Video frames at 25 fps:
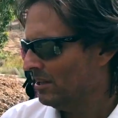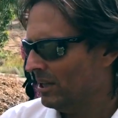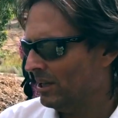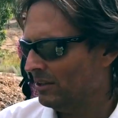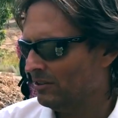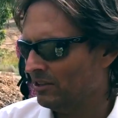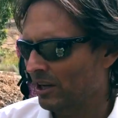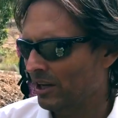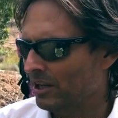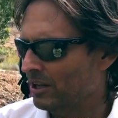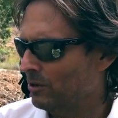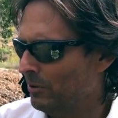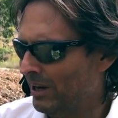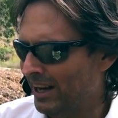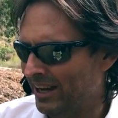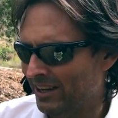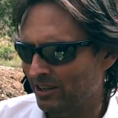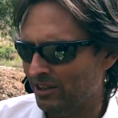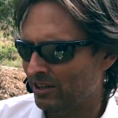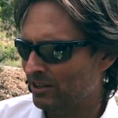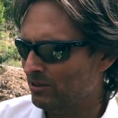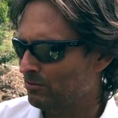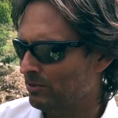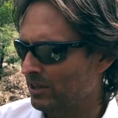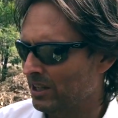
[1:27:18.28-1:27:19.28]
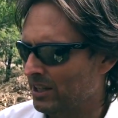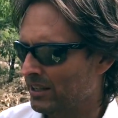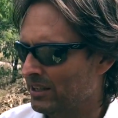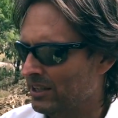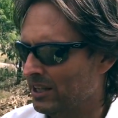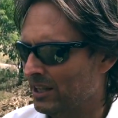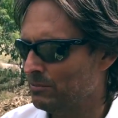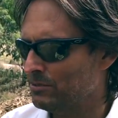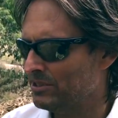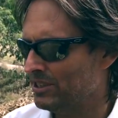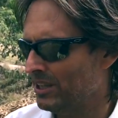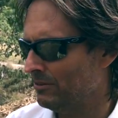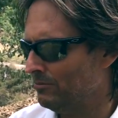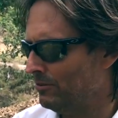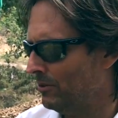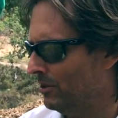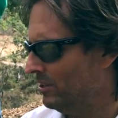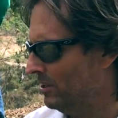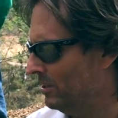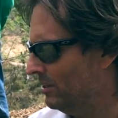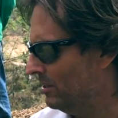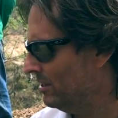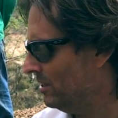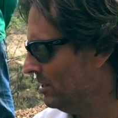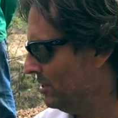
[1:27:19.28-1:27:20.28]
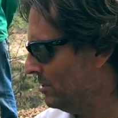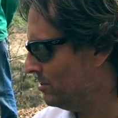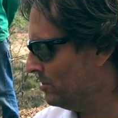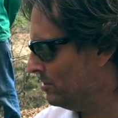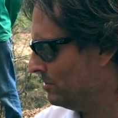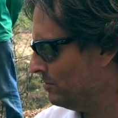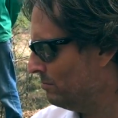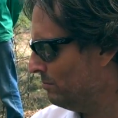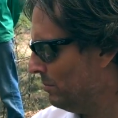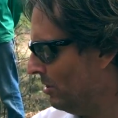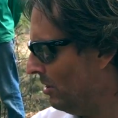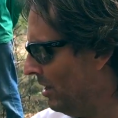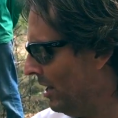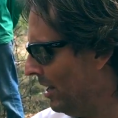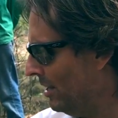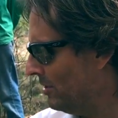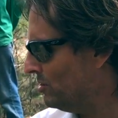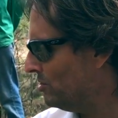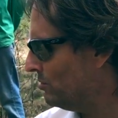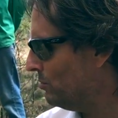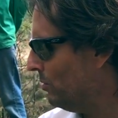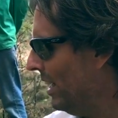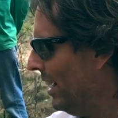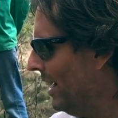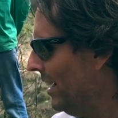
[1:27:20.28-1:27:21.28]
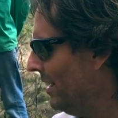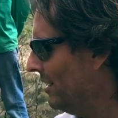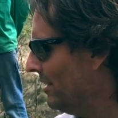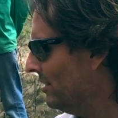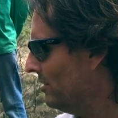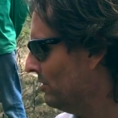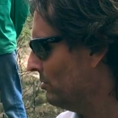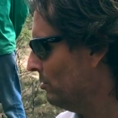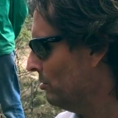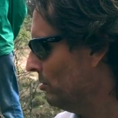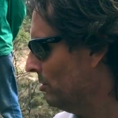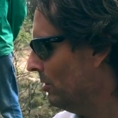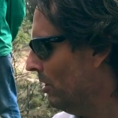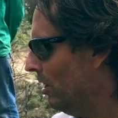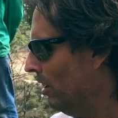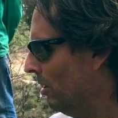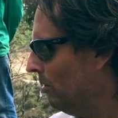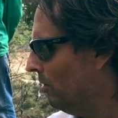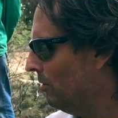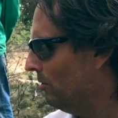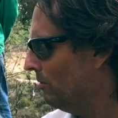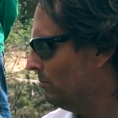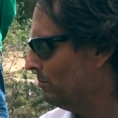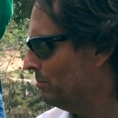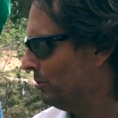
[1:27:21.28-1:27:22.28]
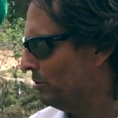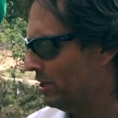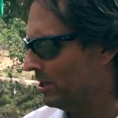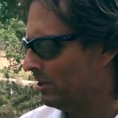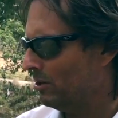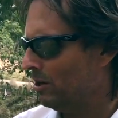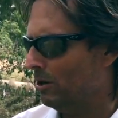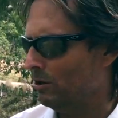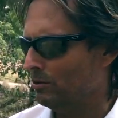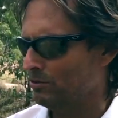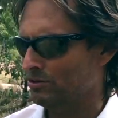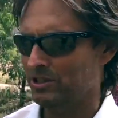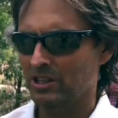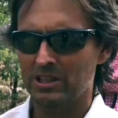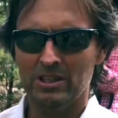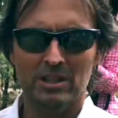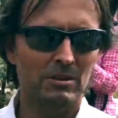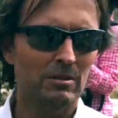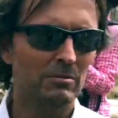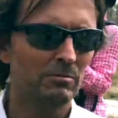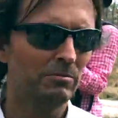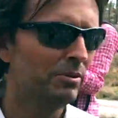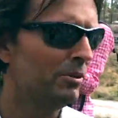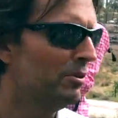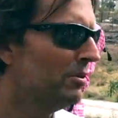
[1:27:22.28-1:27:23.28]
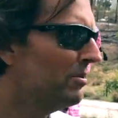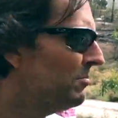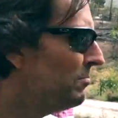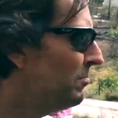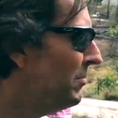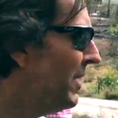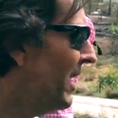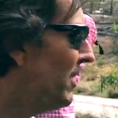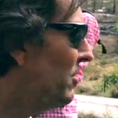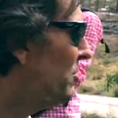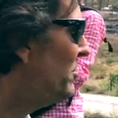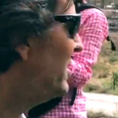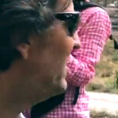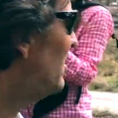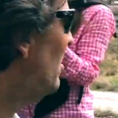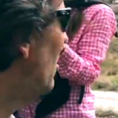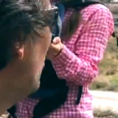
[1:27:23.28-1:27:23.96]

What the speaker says: And the only way you can really keep stuff on it is by swaling it or putting holes in it and put matter in